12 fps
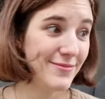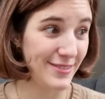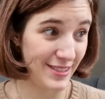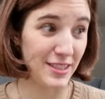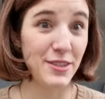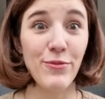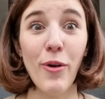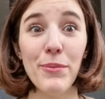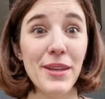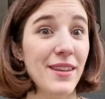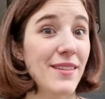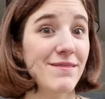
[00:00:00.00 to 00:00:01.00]
This is for
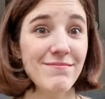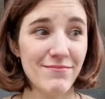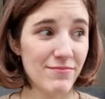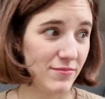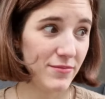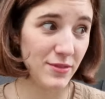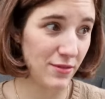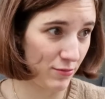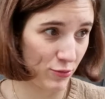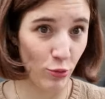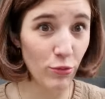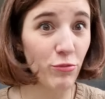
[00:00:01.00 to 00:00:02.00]
me.
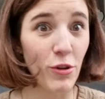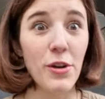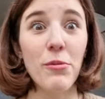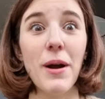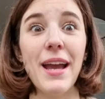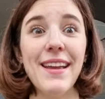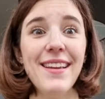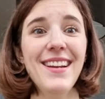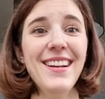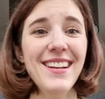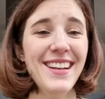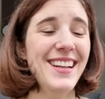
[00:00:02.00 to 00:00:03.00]
Don't run away.
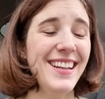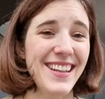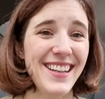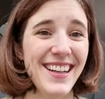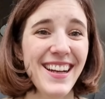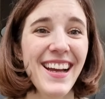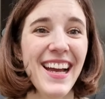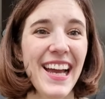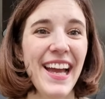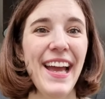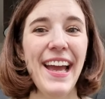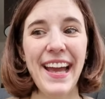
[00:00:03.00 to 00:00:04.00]

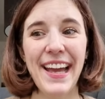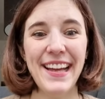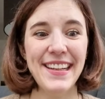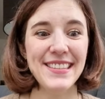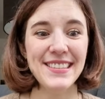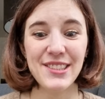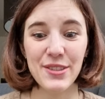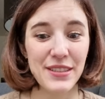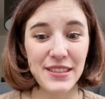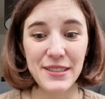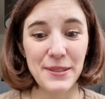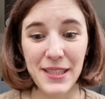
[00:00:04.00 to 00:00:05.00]
And
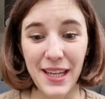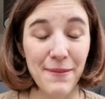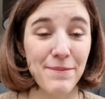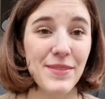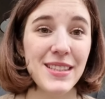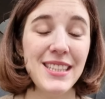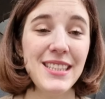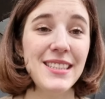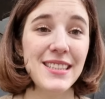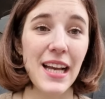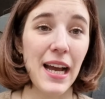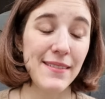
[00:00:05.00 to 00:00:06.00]
so, yeah,
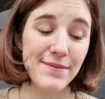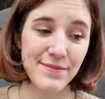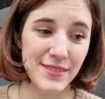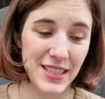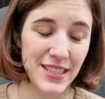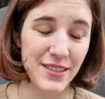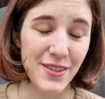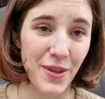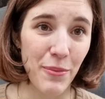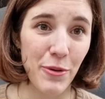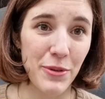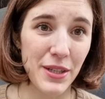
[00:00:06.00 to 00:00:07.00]
this is the
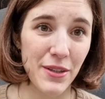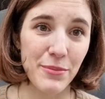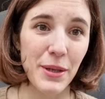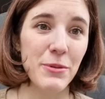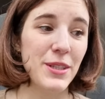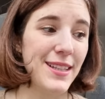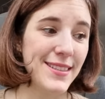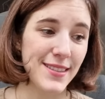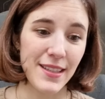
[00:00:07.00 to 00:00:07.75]
number one of my wish list.